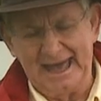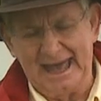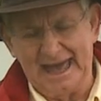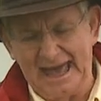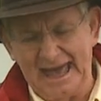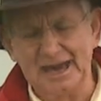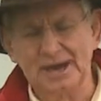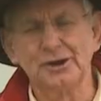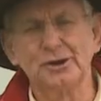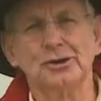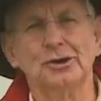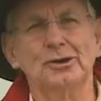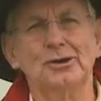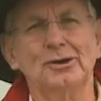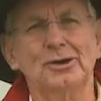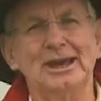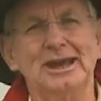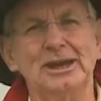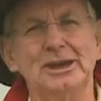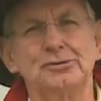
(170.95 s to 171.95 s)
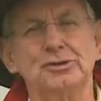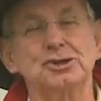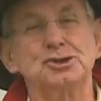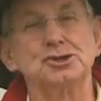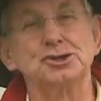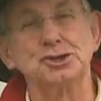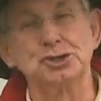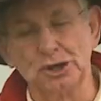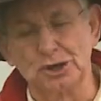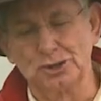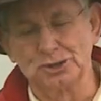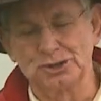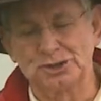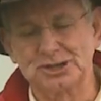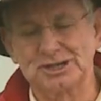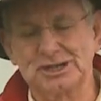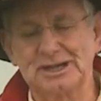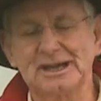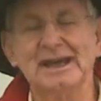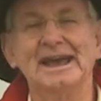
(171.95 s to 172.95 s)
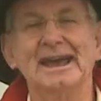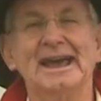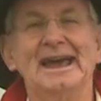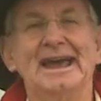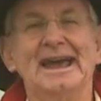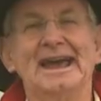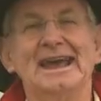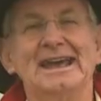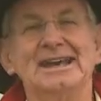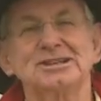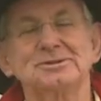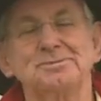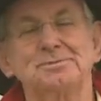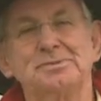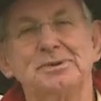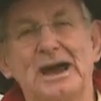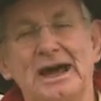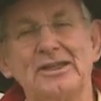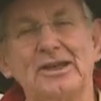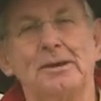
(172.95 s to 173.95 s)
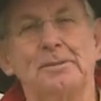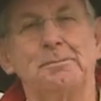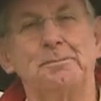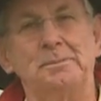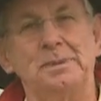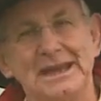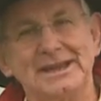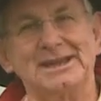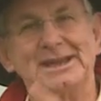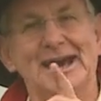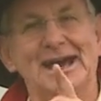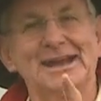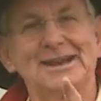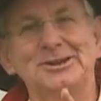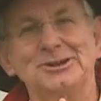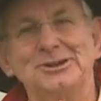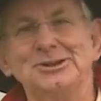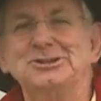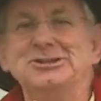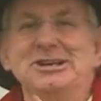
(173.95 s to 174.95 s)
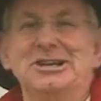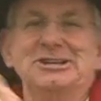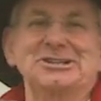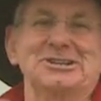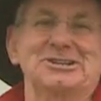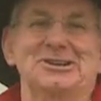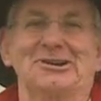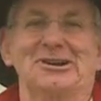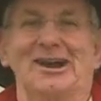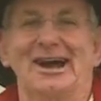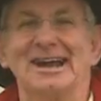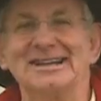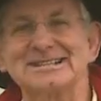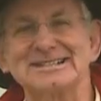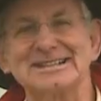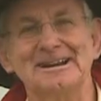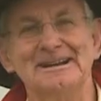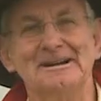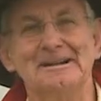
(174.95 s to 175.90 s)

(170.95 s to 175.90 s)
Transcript: Andrew introduced his brother Peter to Jesus Christ.